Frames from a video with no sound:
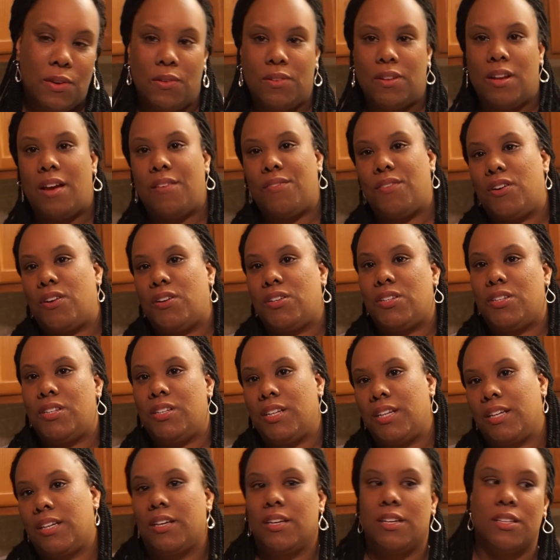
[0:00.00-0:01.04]
on
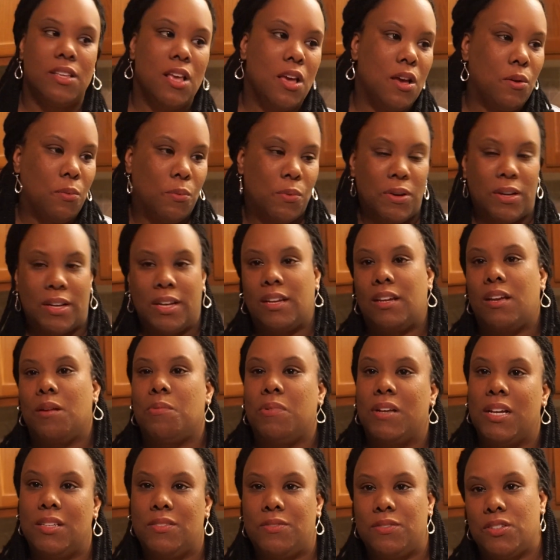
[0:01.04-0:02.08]
diversity because we're getting
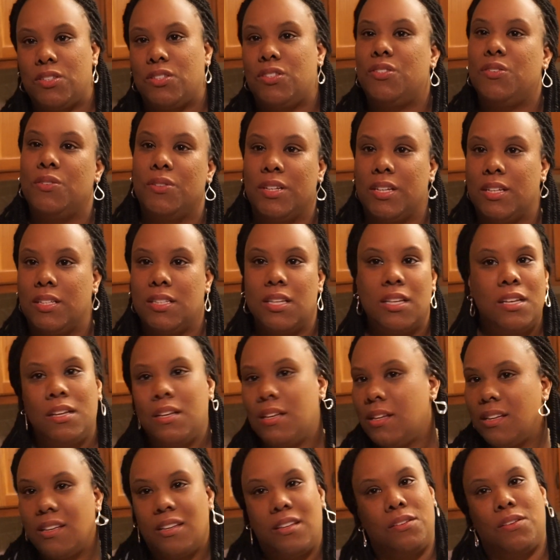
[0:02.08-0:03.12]
complaints from your students.
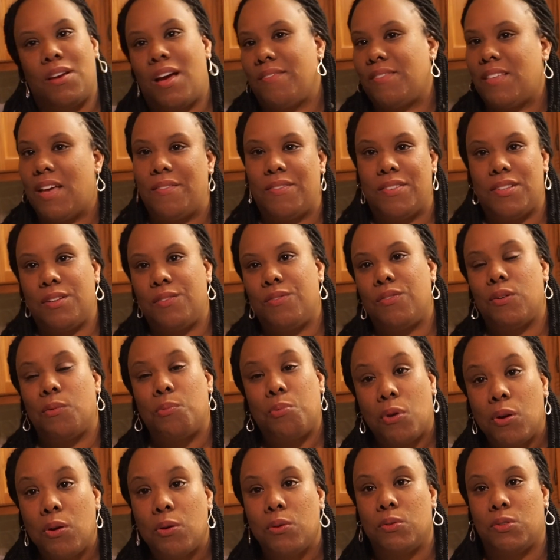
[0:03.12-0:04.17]
You have to have a different
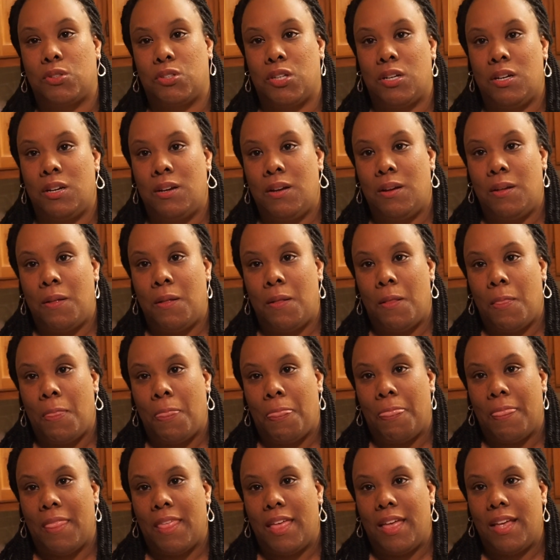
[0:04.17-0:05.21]
approach
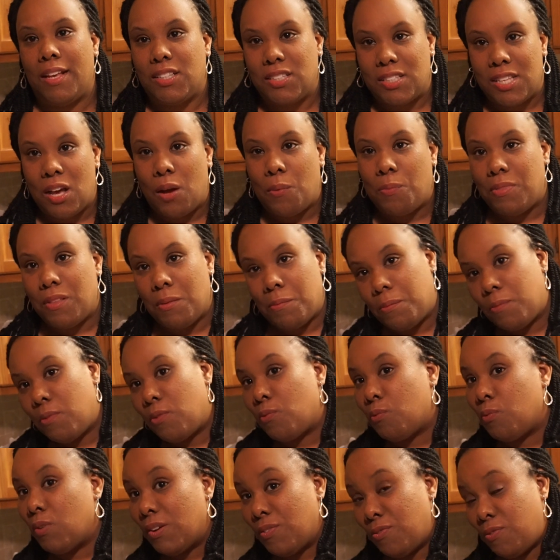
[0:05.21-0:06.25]
and just help them
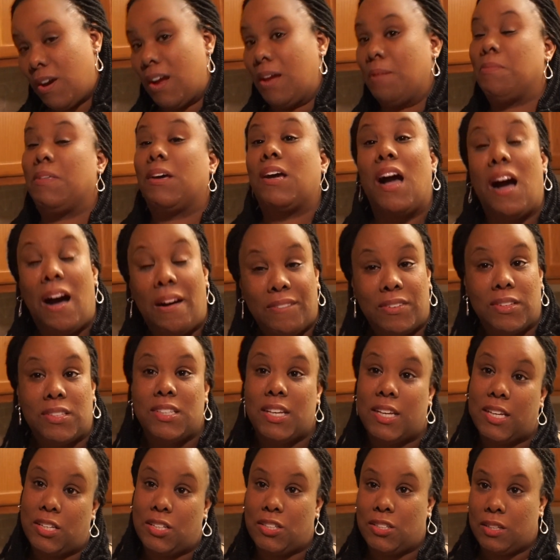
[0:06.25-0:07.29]
reframe the
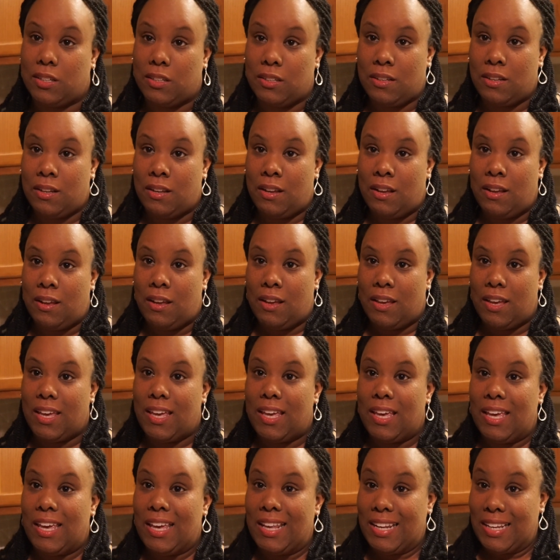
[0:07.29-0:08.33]
conversation.
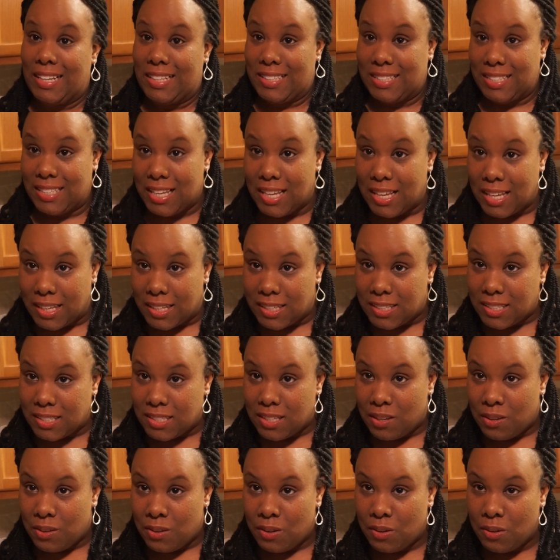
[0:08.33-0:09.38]
It
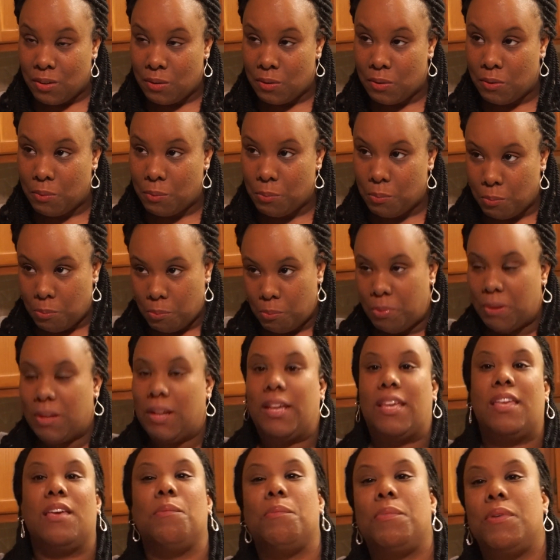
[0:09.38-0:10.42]
exists, but
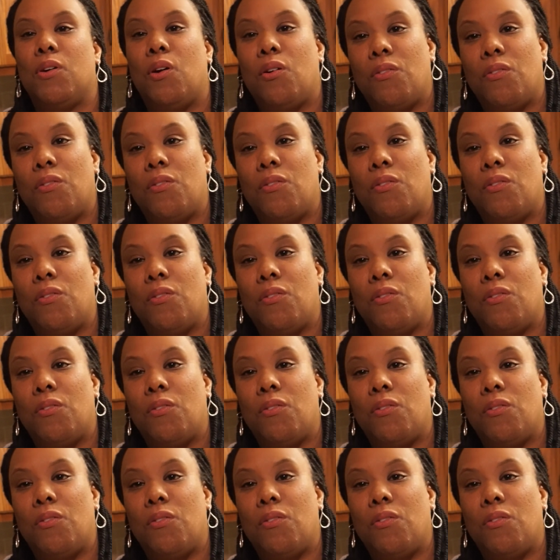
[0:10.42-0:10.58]
it can be